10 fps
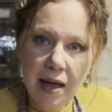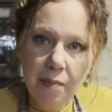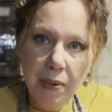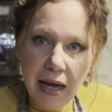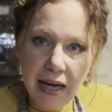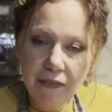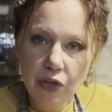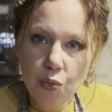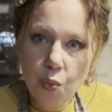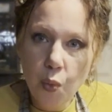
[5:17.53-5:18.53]
But if
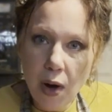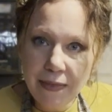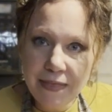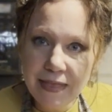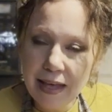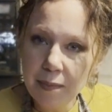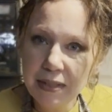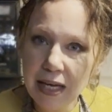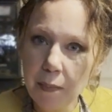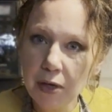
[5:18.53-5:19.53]
you want them to
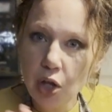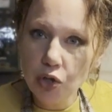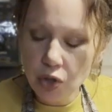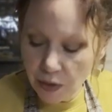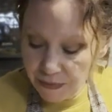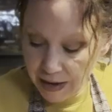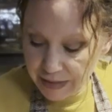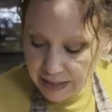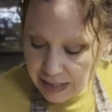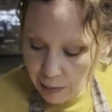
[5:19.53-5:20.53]
come closer to 5
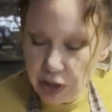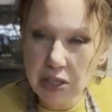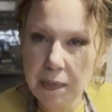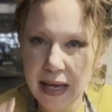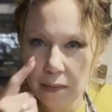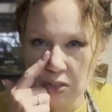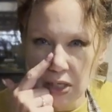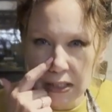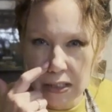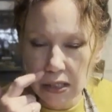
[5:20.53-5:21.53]
dozen, I would just make them
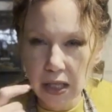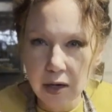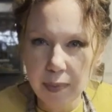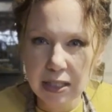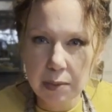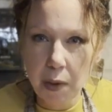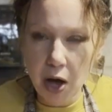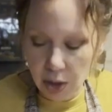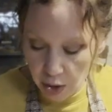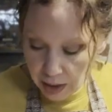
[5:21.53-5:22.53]
just a little bit
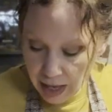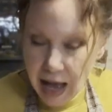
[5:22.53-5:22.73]
smaller.